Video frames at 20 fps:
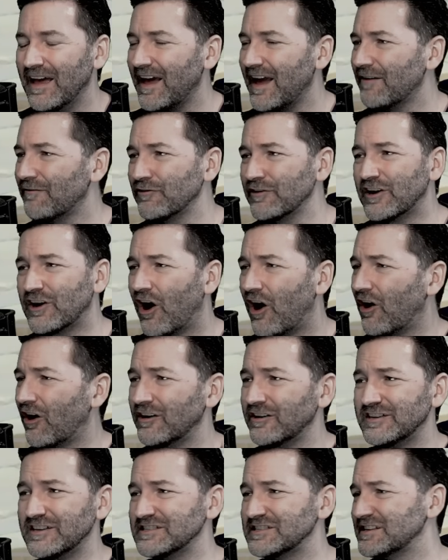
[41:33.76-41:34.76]
every
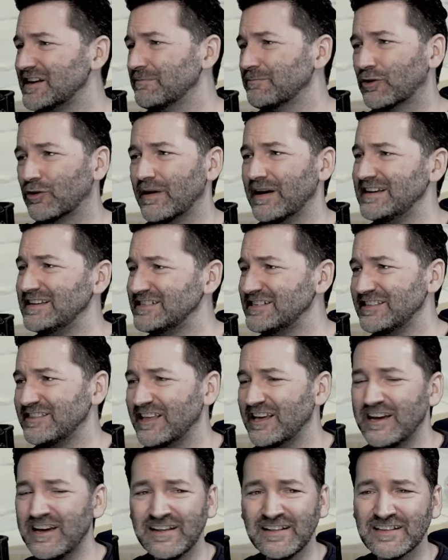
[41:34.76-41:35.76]
card does some crazy
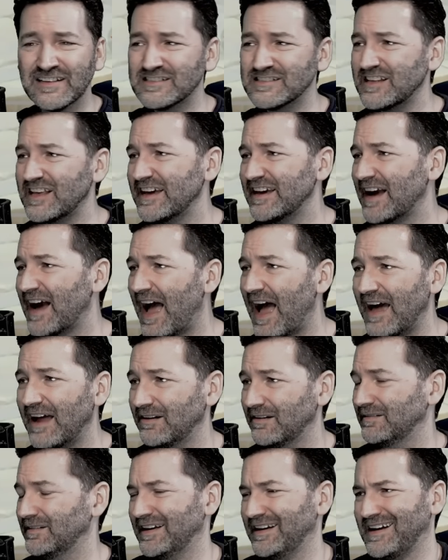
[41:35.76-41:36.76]
thing that's like I
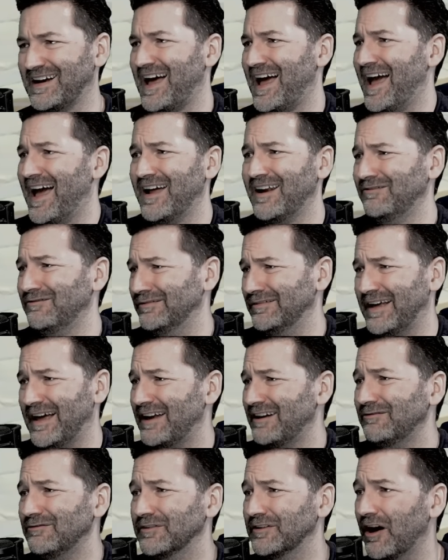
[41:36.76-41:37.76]
don't like I don't
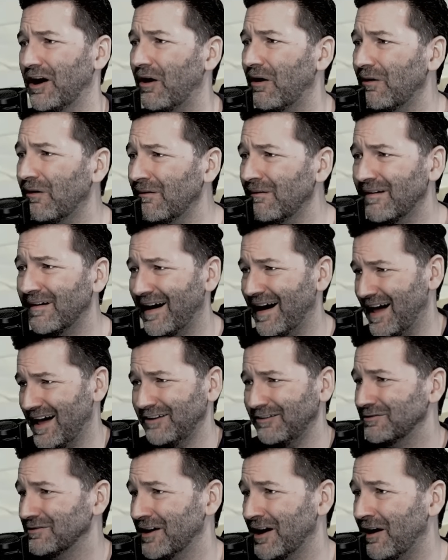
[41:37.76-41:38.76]
I don't know. I
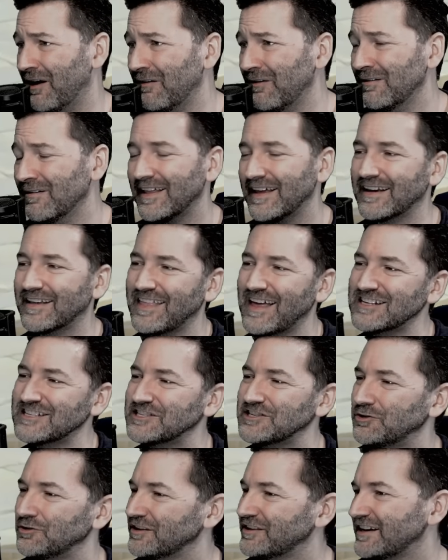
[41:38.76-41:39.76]
don't know. Like
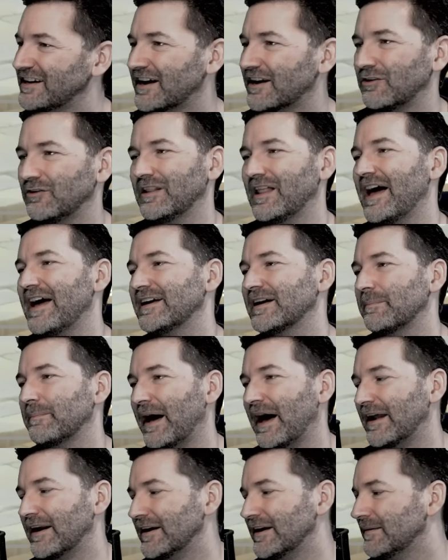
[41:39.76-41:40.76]
that's the only thing I don't like
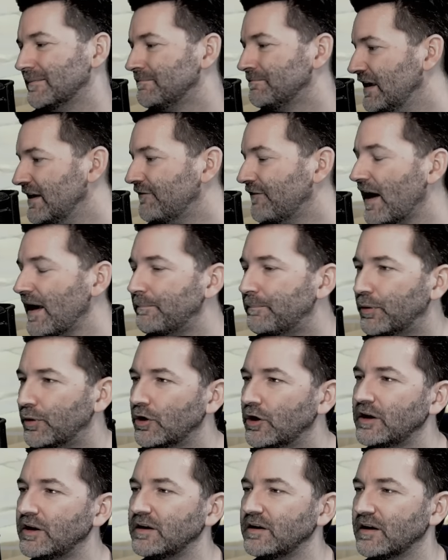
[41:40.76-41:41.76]
about it. If I
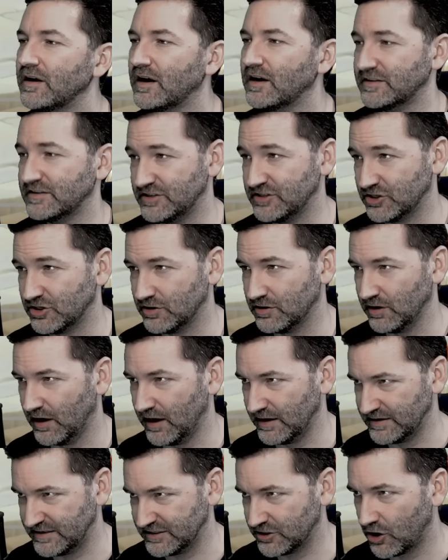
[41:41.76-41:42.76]
put a
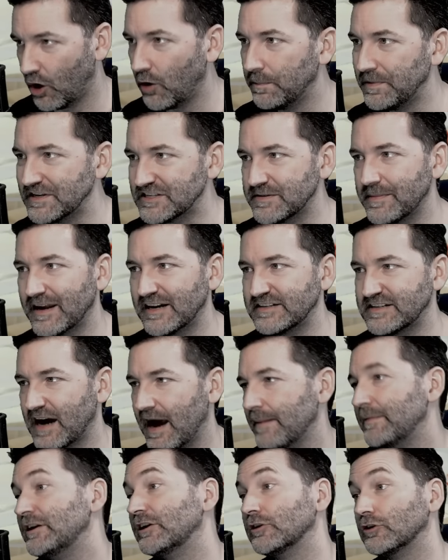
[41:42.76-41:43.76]
a copious amount of
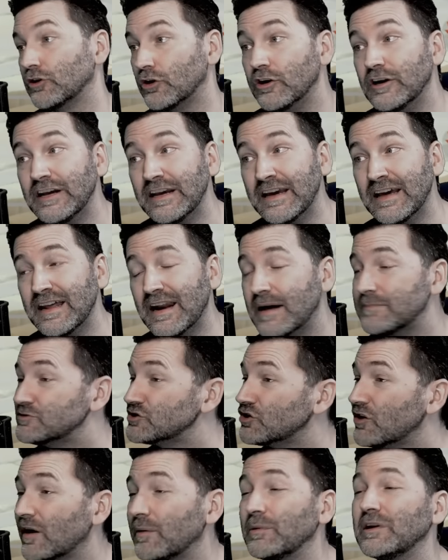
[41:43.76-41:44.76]
time into learning it, I'm
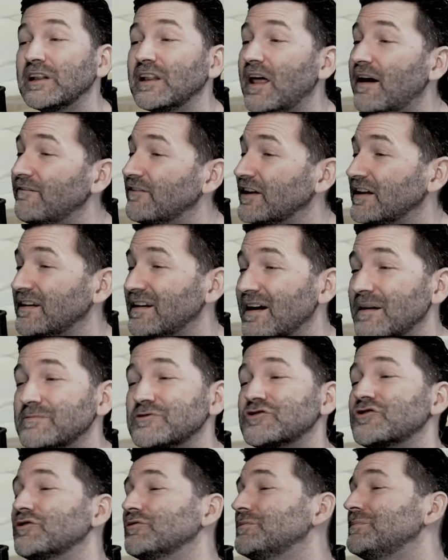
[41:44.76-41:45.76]
sure I would love it. I'm
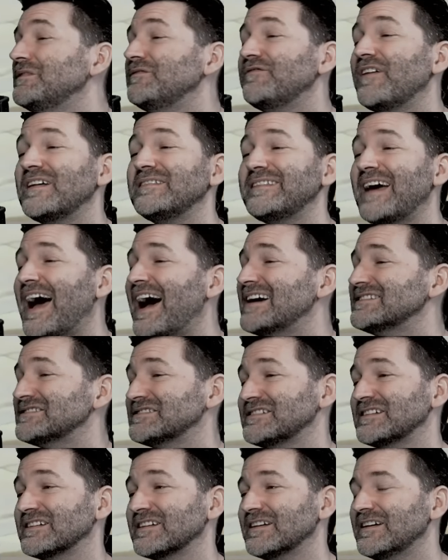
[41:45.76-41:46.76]
sure it would be
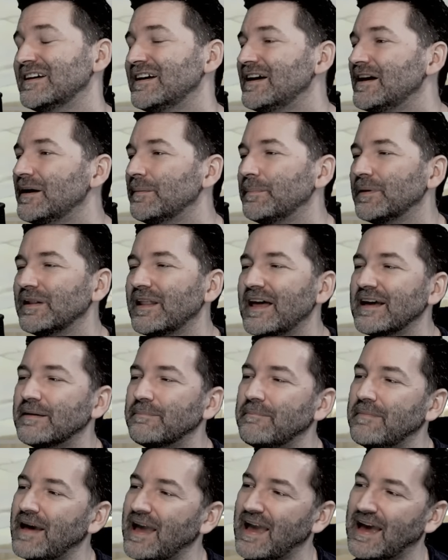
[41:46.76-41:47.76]
fantastic. But like
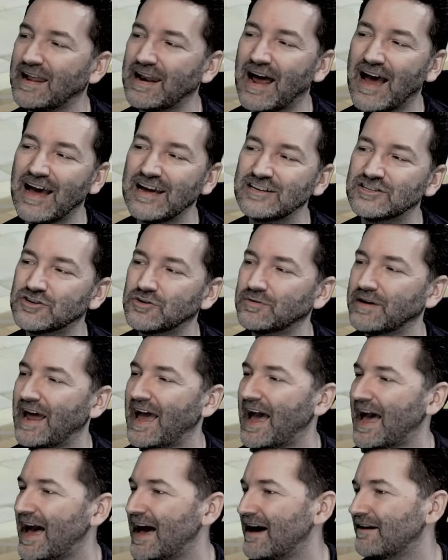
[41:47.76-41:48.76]
man, I don't
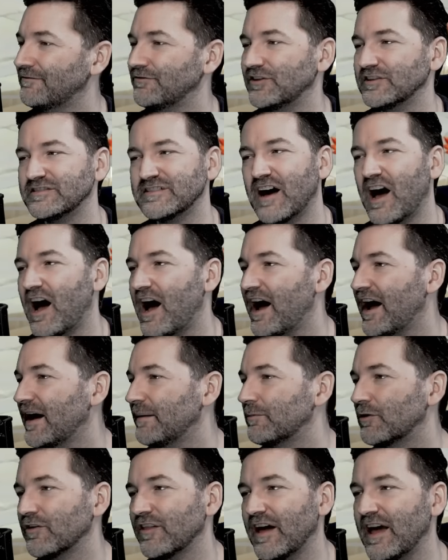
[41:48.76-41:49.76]
have the
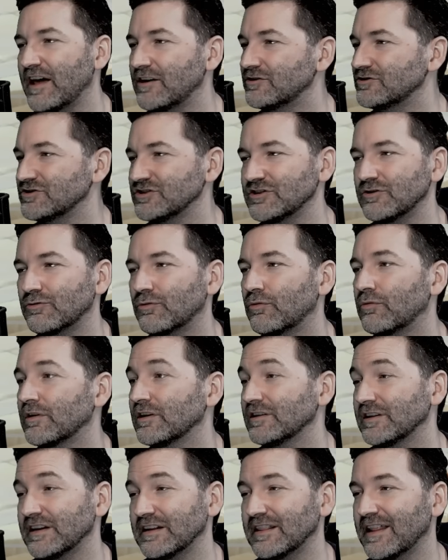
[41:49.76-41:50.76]
time or the energy to
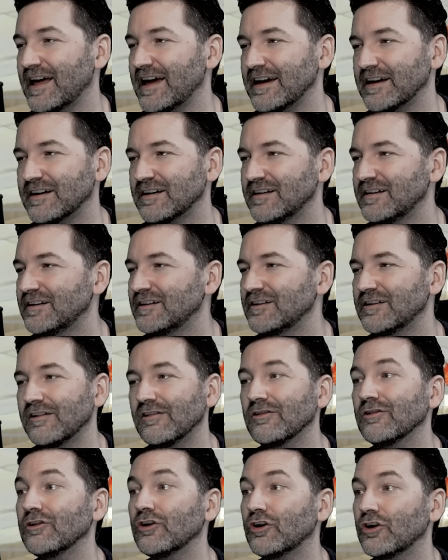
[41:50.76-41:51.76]
really like
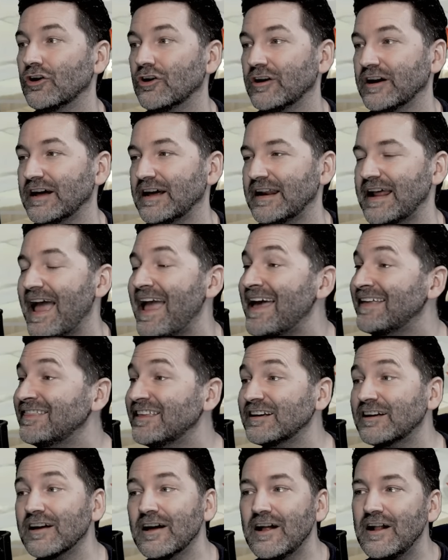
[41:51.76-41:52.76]
learn it. And
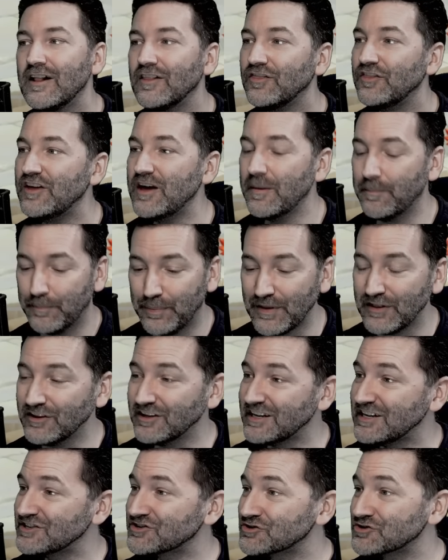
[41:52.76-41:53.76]
the the
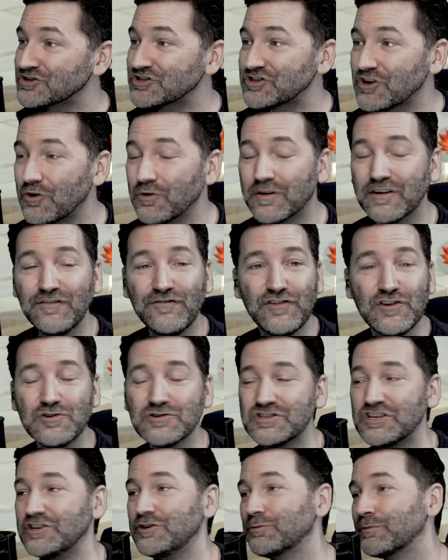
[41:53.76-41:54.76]
abilities are so
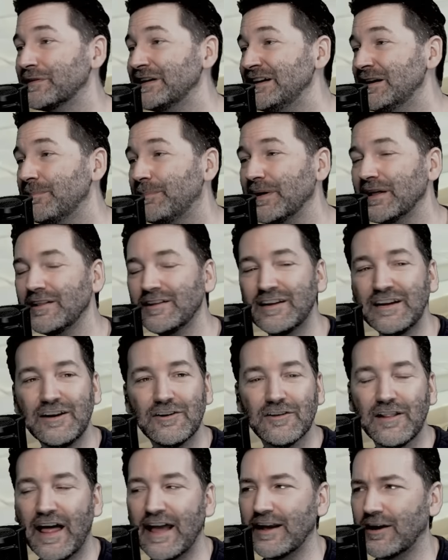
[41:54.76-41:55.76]
confusing. You read an ability,
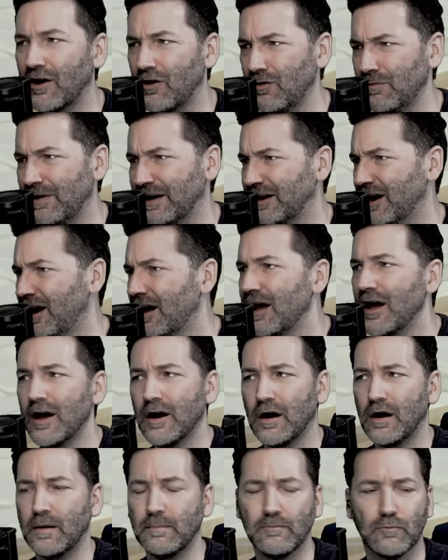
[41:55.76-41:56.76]
you're like, oh my god.
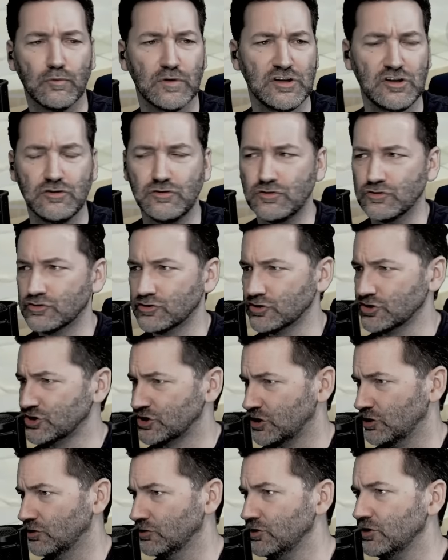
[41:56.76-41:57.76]
Um, when you use your
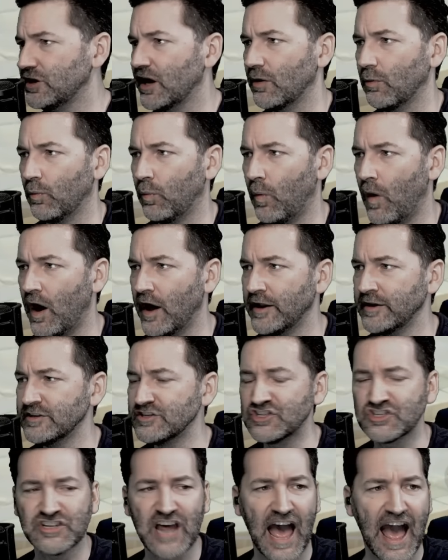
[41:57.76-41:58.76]
skill, you get one
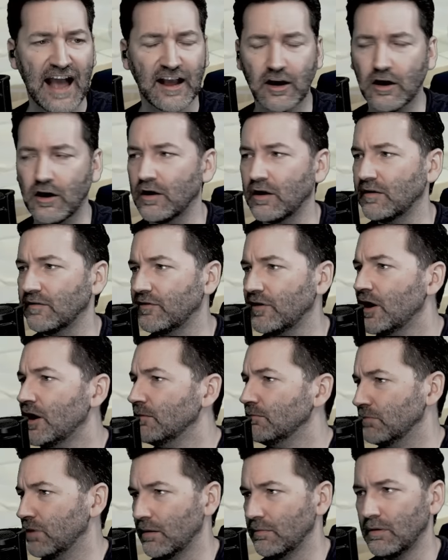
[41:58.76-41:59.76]
stack of
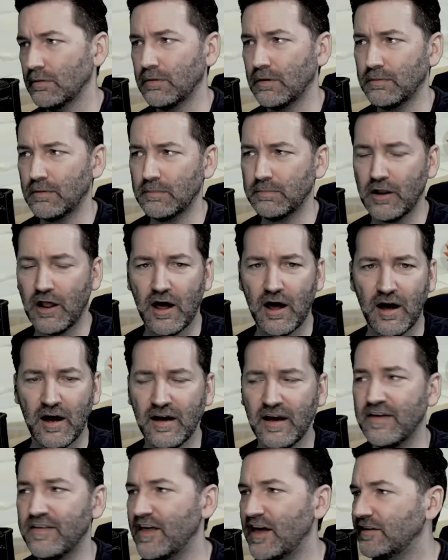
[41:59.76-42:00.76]
blah blah blah blah
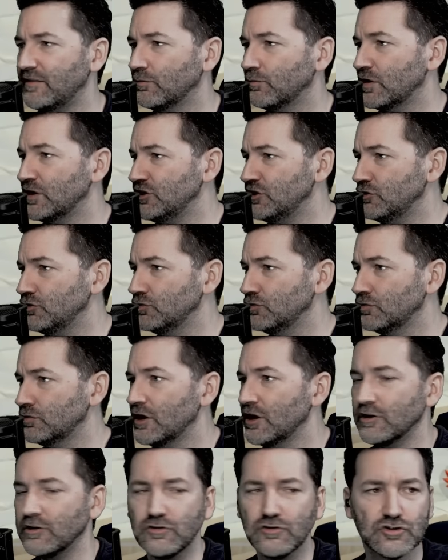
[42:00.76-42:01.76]
blah, and then when you
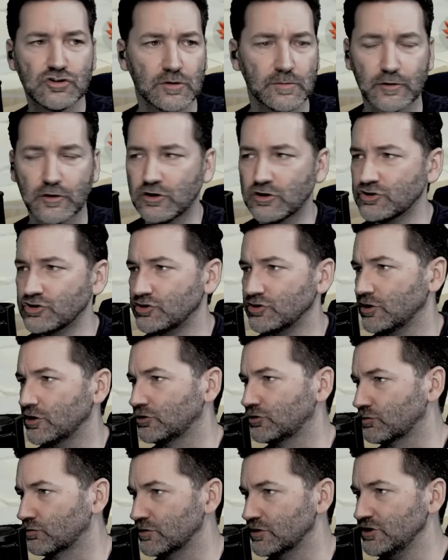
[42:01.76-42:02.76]
use your burst, you
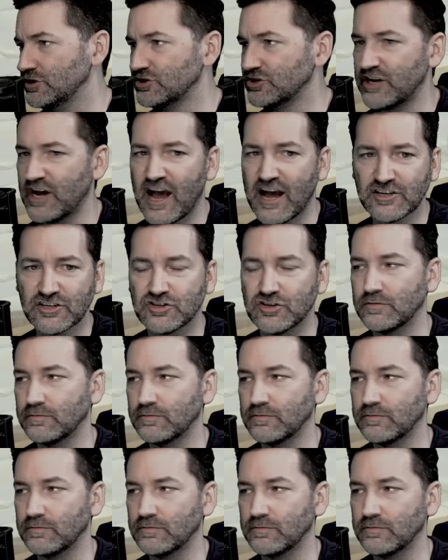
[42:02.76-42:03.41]
get three stacks